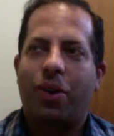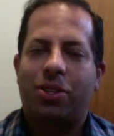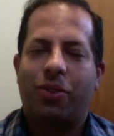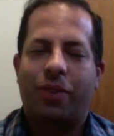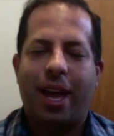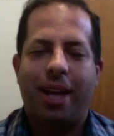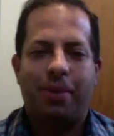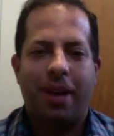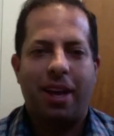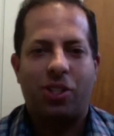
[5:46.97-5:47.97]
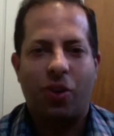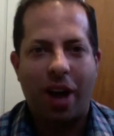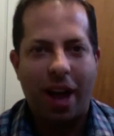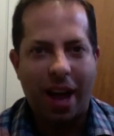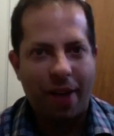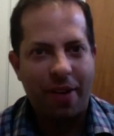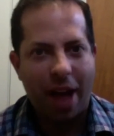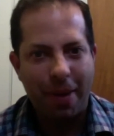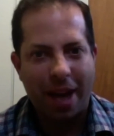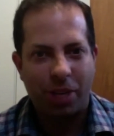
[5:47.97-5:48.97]
sort of came to me, so
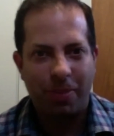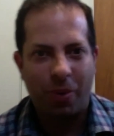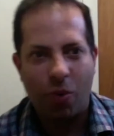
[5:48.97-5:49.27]
I've actually been